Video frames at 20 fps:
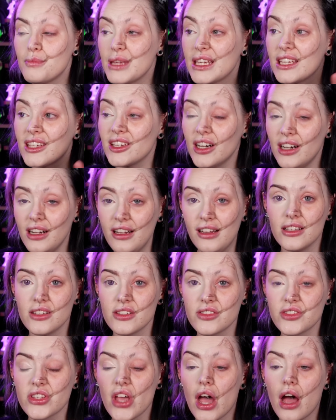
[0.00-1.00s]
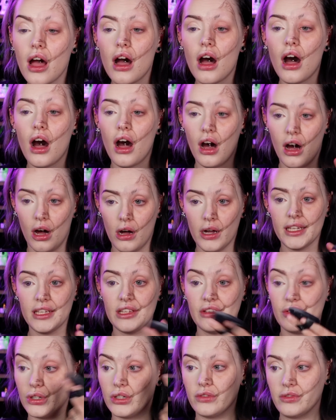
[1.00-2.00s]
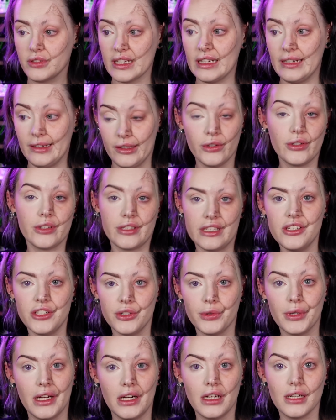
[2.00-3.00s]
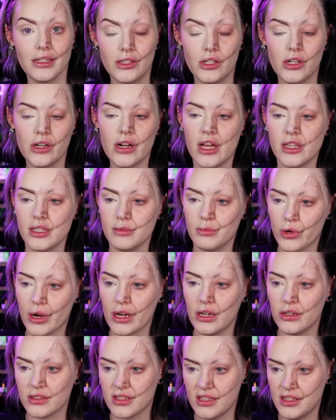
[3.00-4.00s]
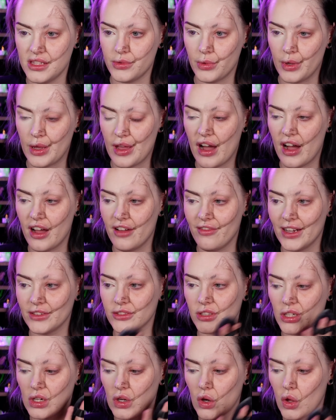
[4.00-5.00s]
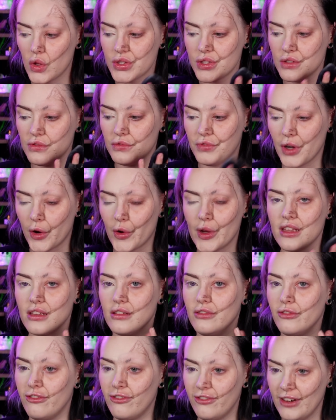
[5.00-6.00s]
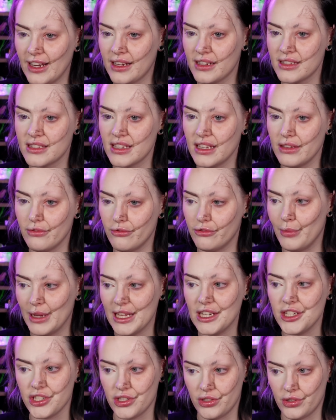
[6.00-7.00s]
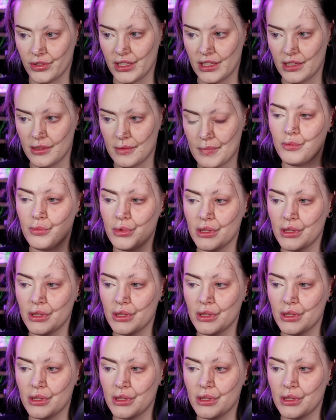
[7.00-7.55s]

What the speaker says: Because I obviously looked into it a lot, and the more I looked into it, I found a lot of very conflicting information on it.